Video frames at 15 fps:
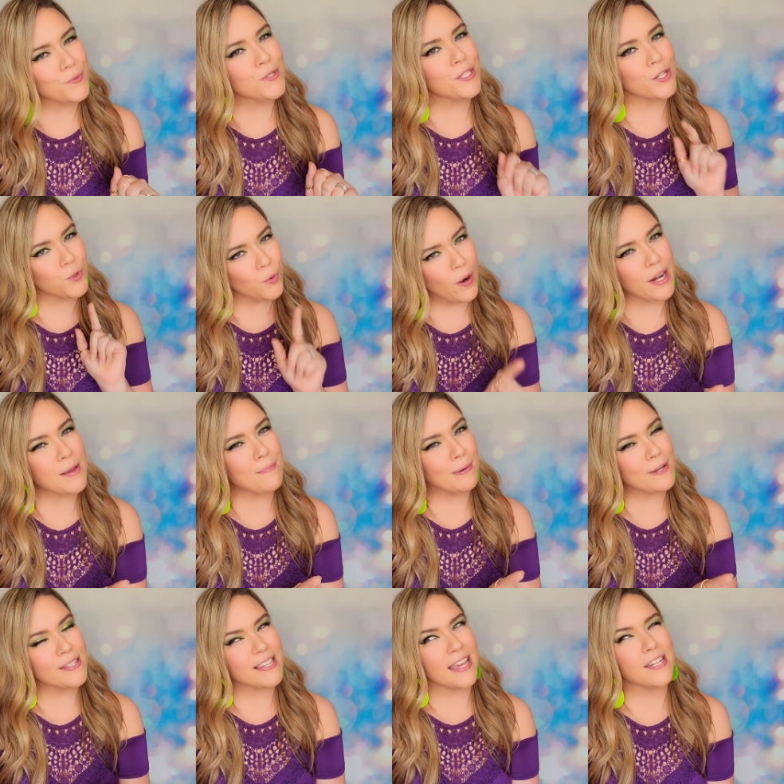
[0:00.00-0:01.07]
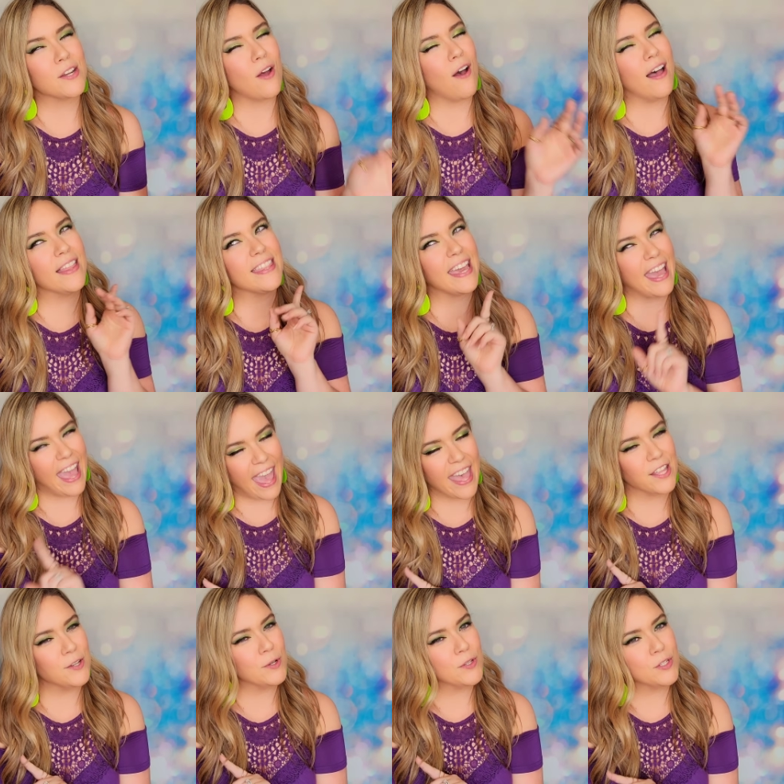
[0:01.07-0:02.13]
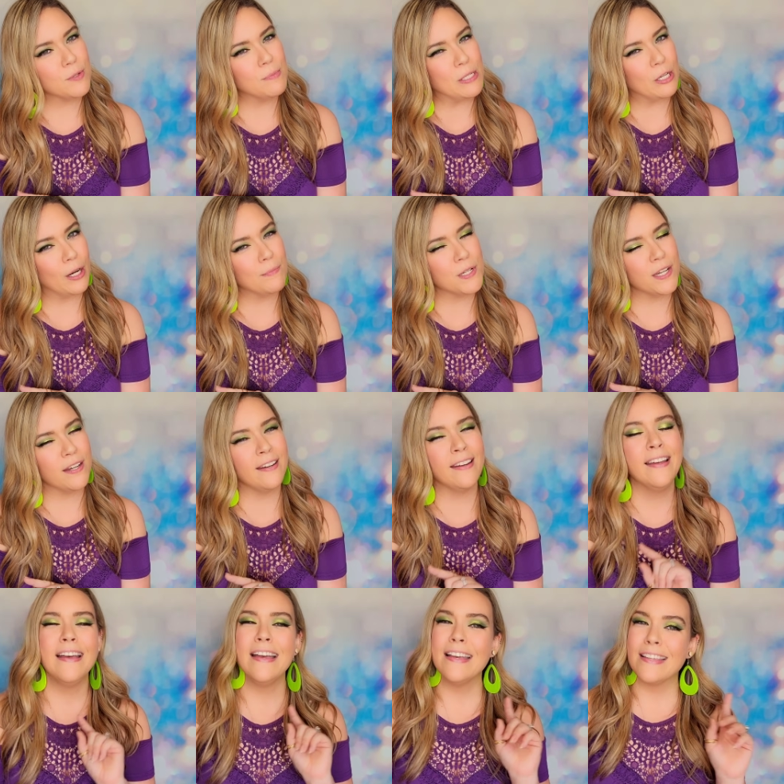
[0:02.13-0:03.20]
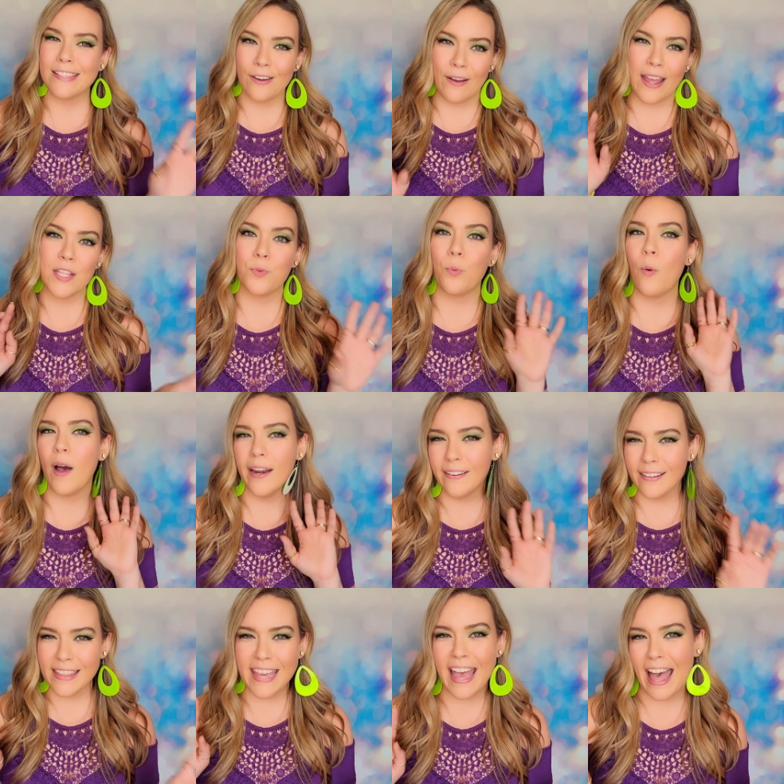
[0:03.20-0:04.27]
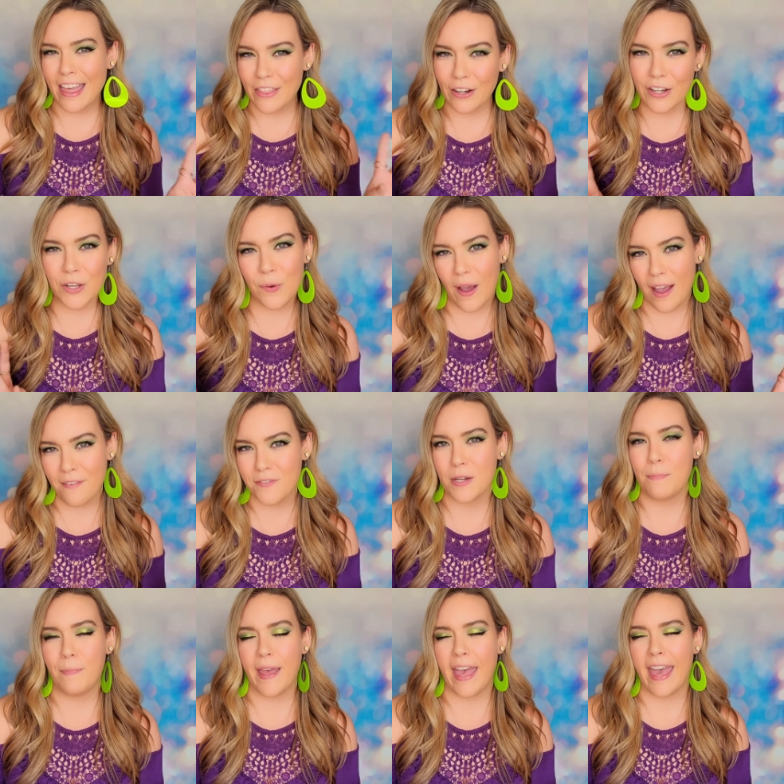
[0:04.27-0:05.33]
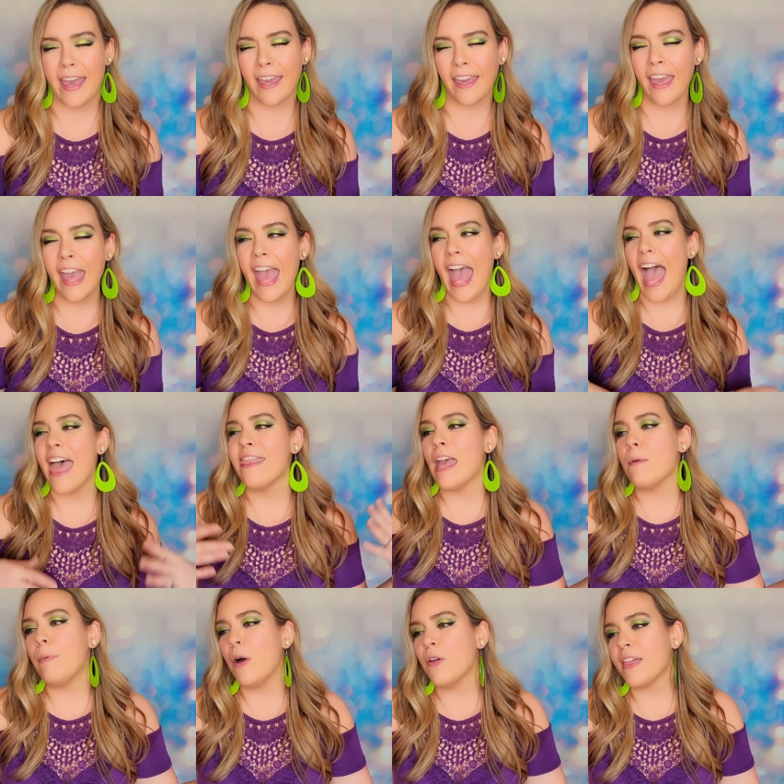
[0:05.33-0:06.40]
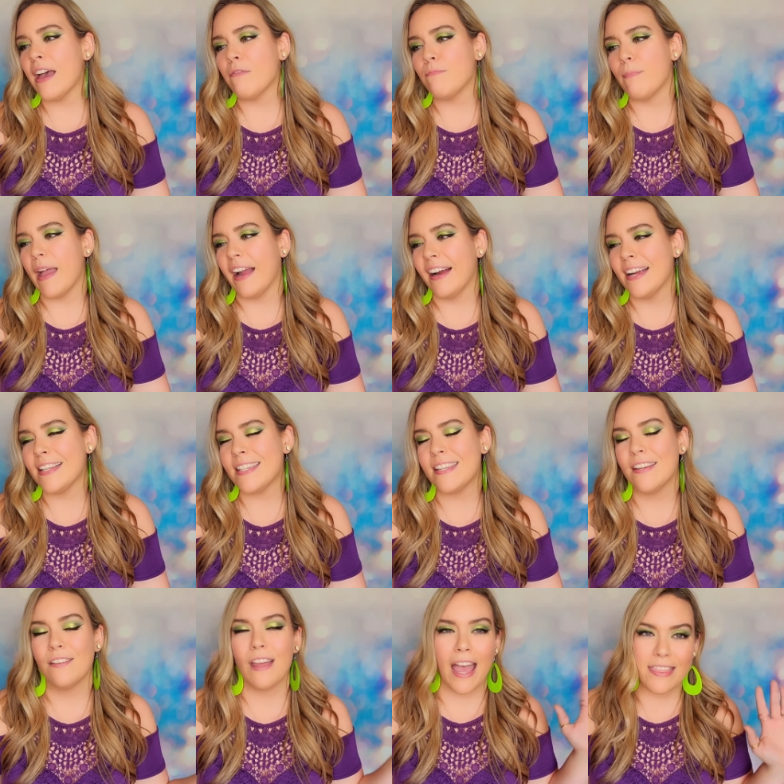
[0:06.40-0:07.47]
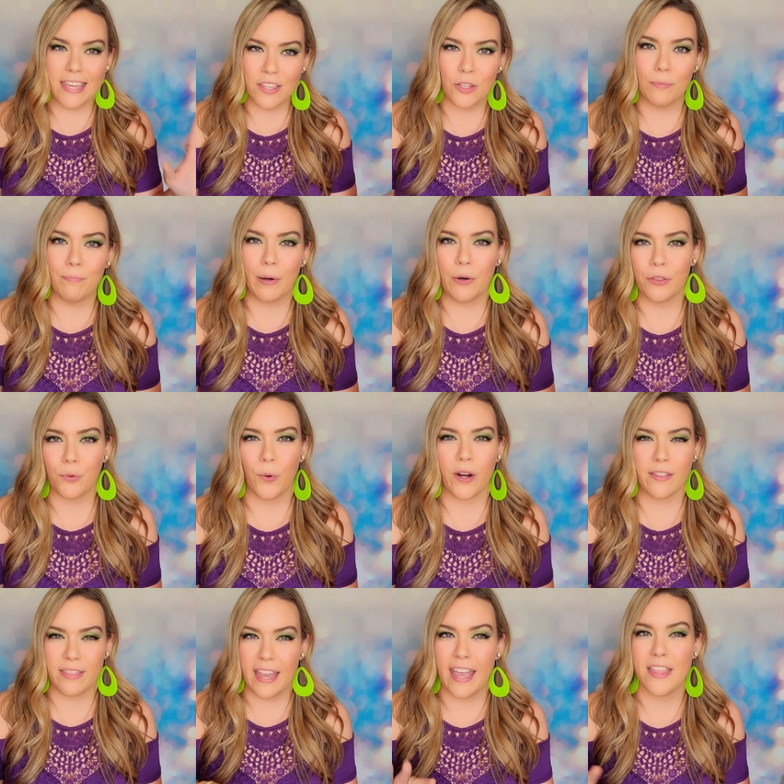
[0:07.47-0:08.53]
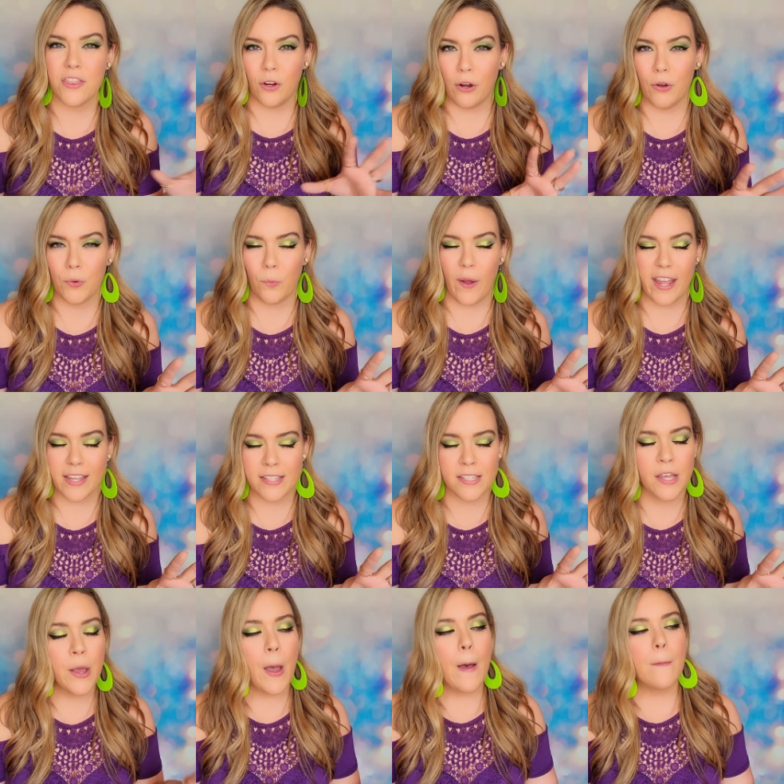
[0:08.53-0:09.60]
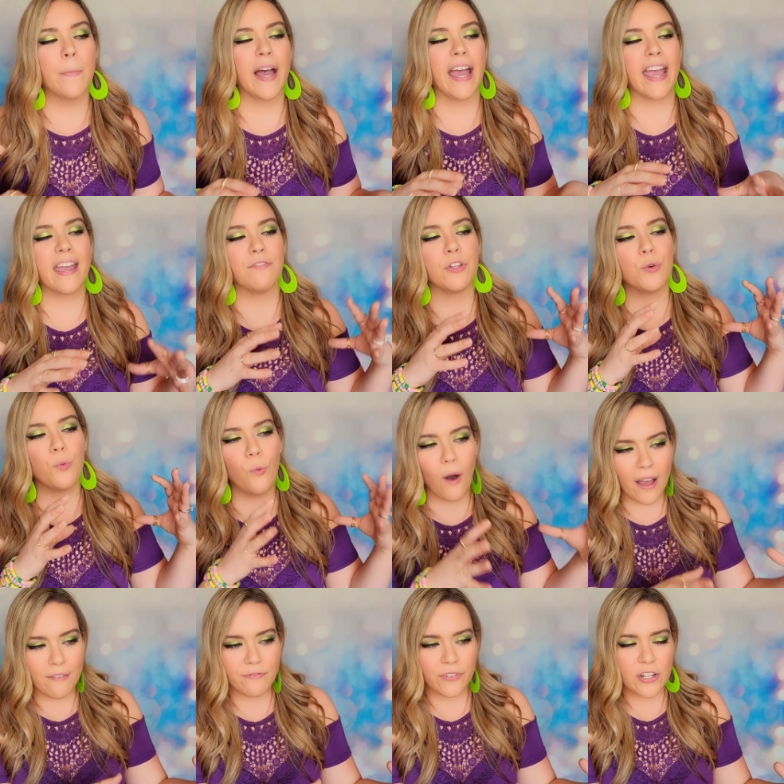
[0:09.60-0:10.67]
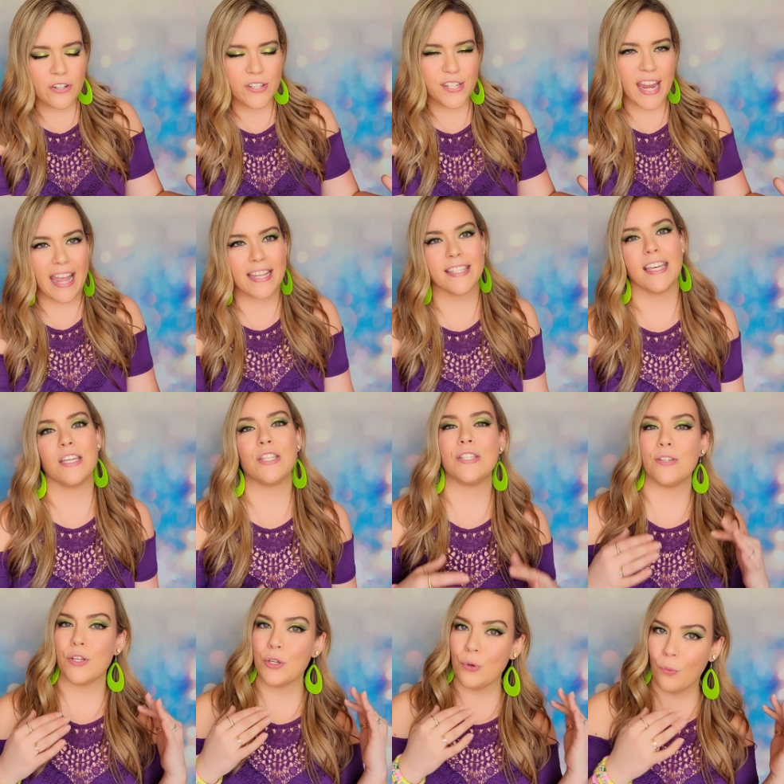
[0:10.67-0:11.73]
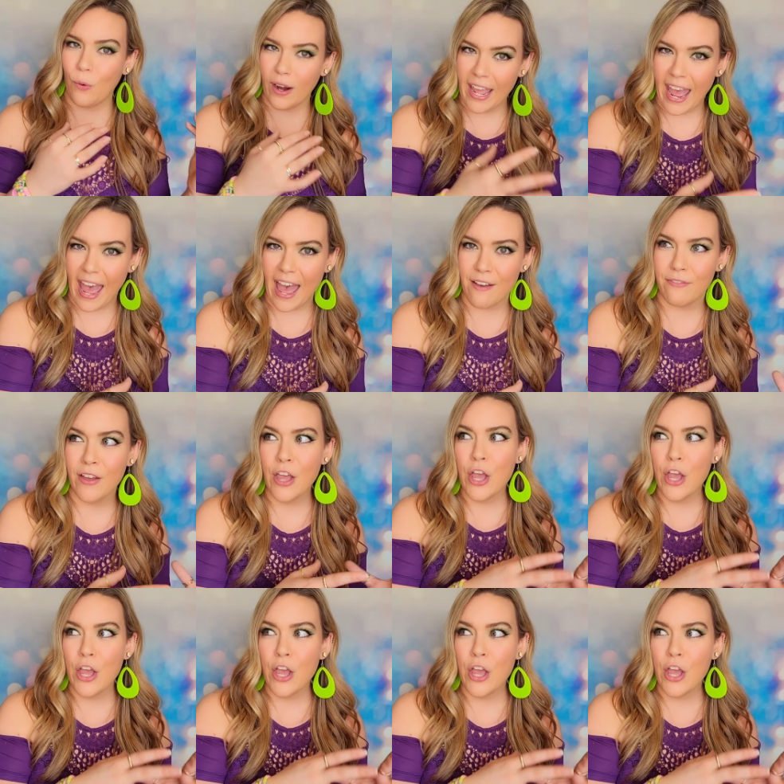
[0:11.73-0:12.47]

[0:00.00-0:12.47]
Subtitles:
the 20% on the annual subscription. So it's one or the other you have to pick, and they both have merit. I think they're both worth it in their own ways. But if you want first access, you want to have,